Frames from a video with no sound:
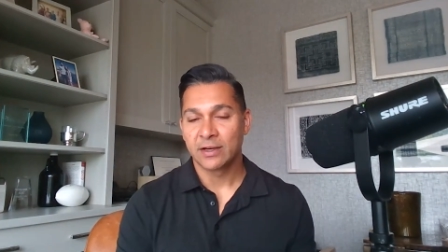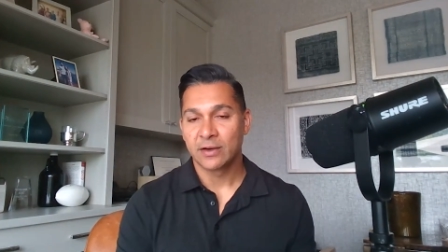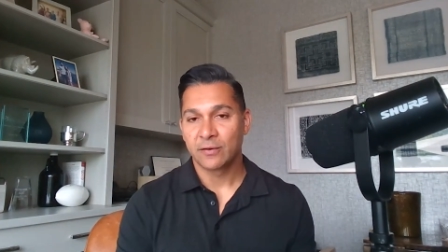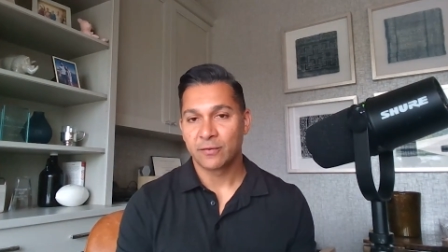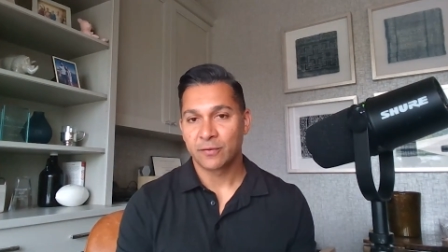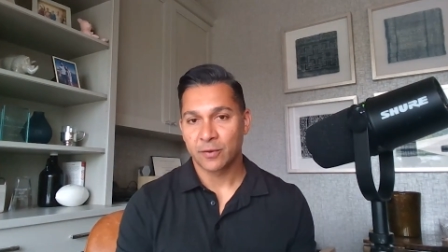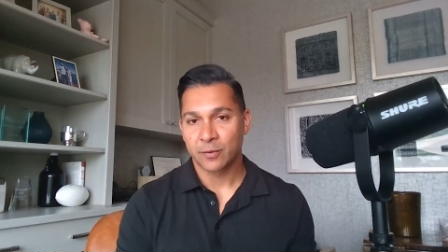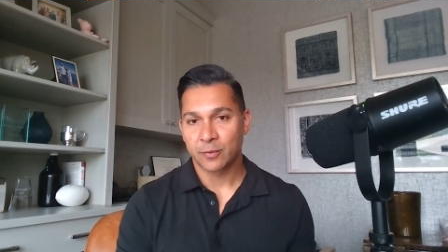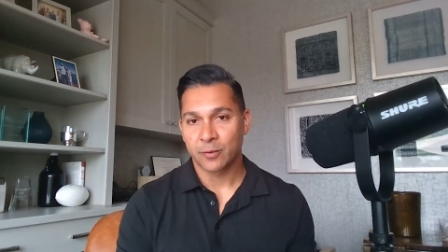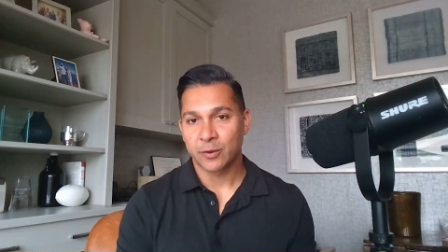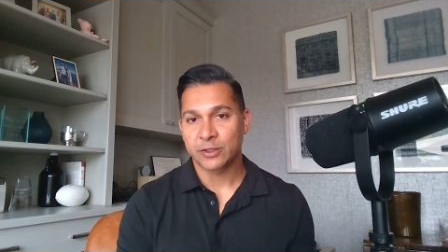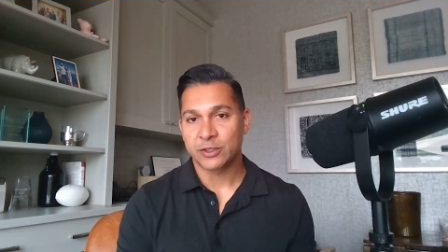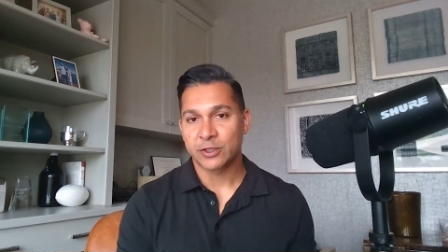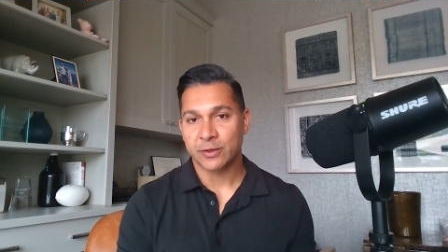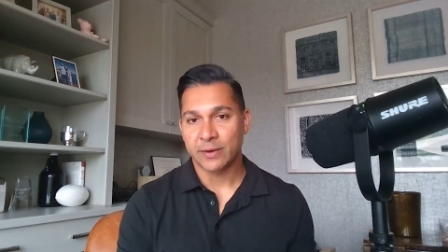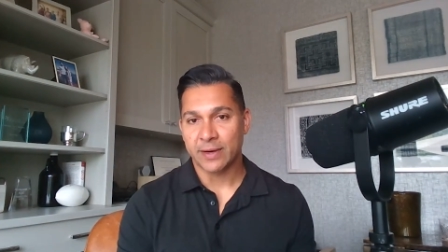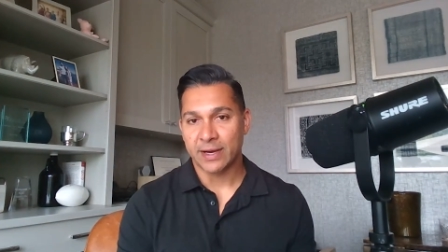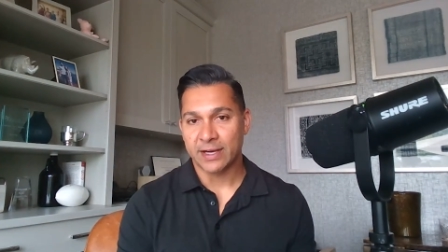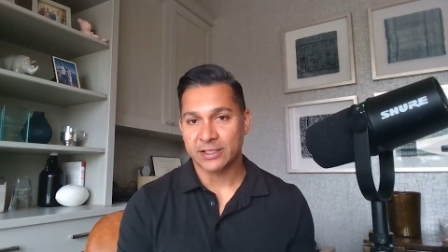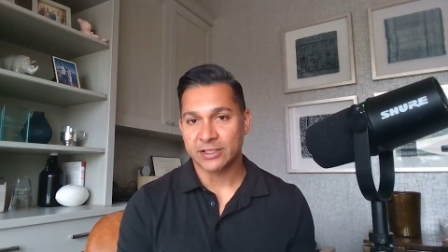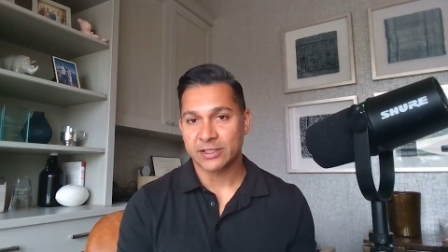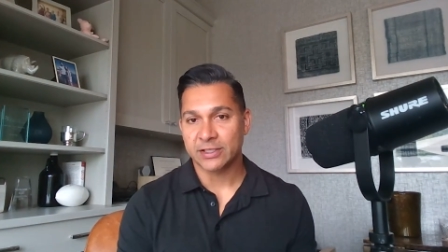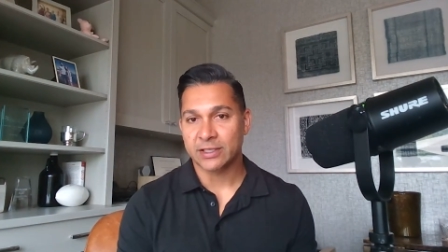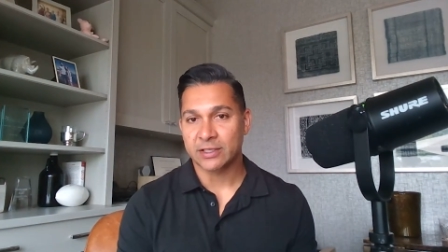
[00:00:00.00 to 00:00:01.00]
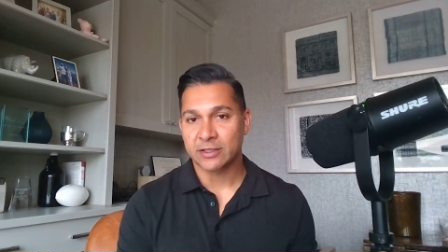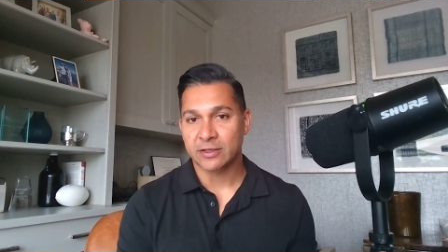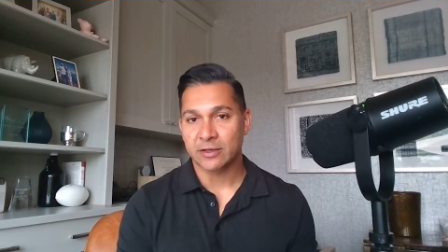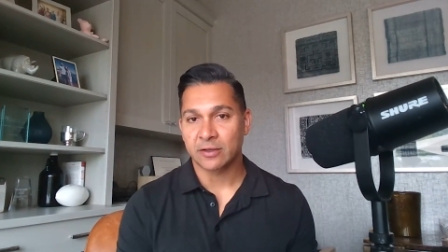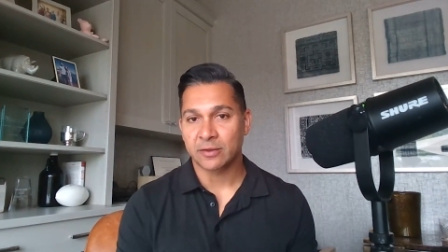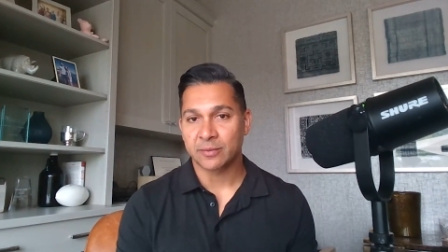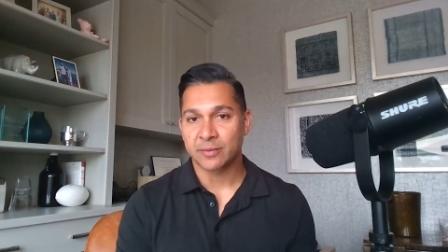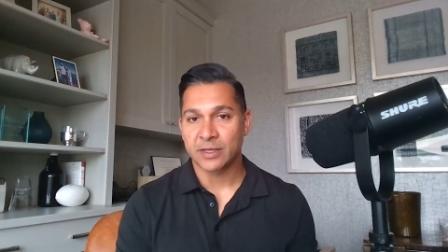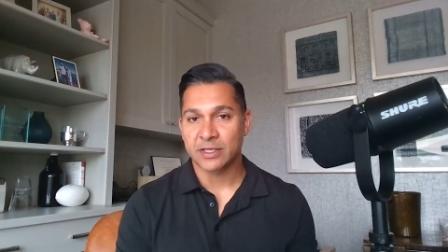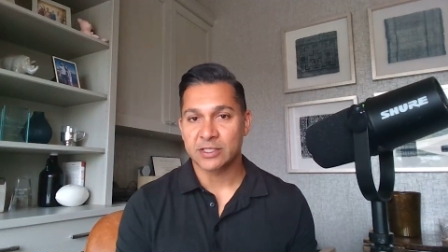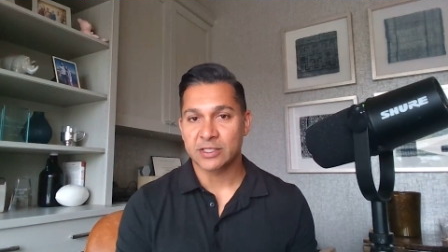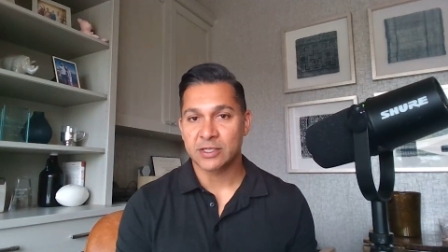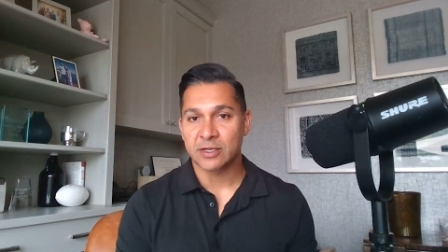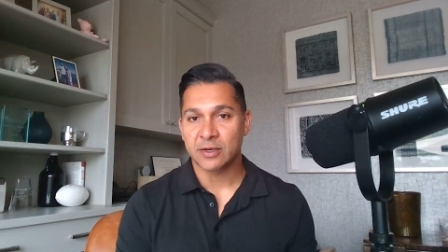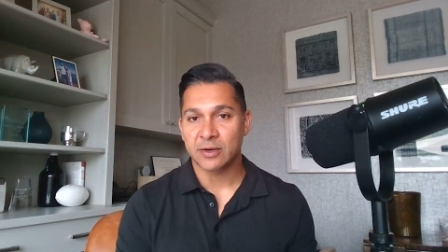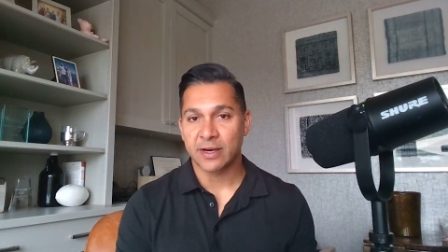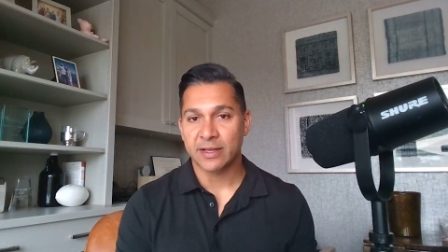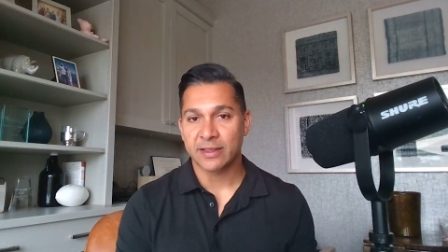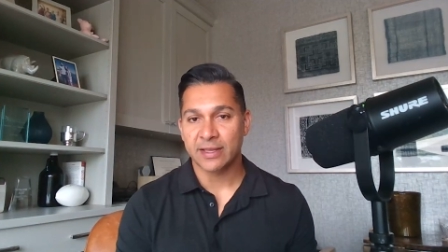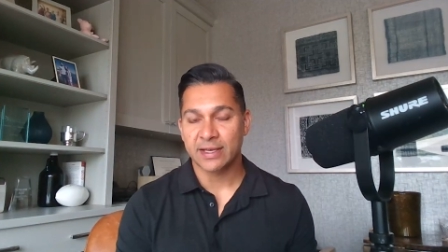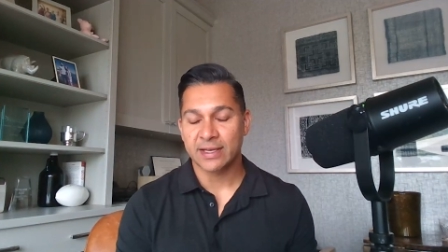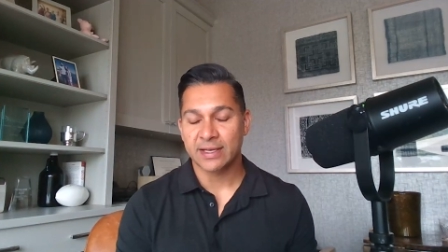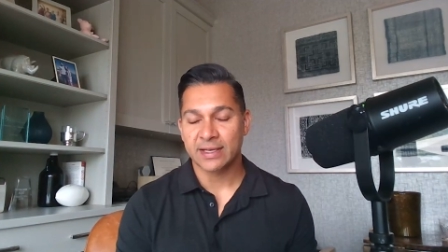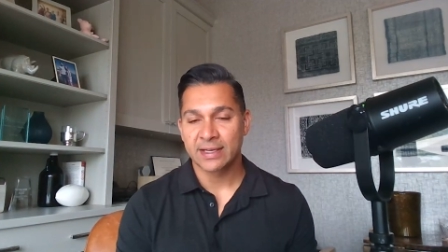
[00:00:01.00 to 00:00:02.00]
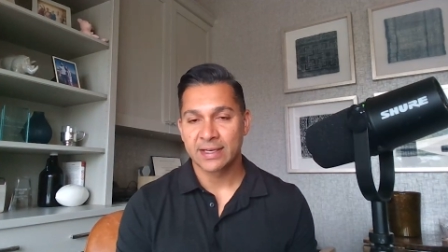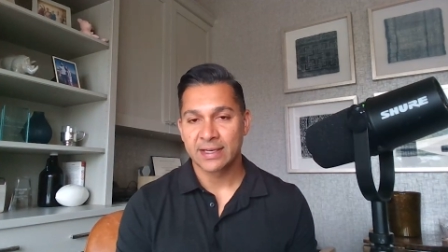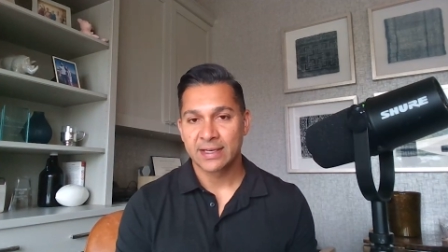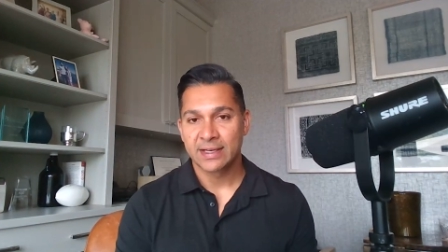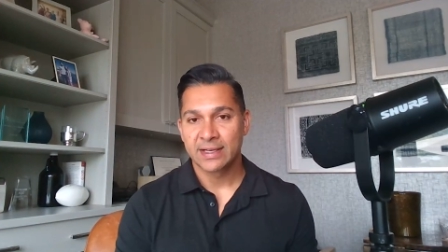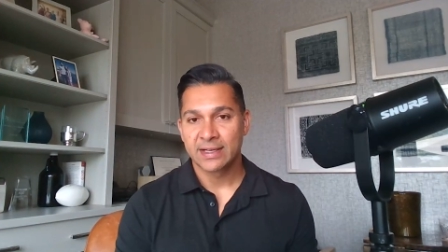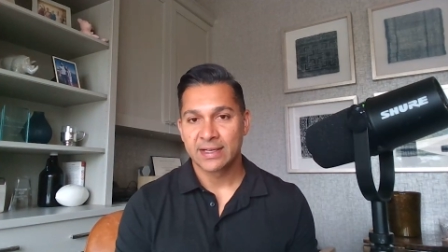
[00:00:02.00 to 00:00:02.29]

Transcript: from what you actually told me. So I think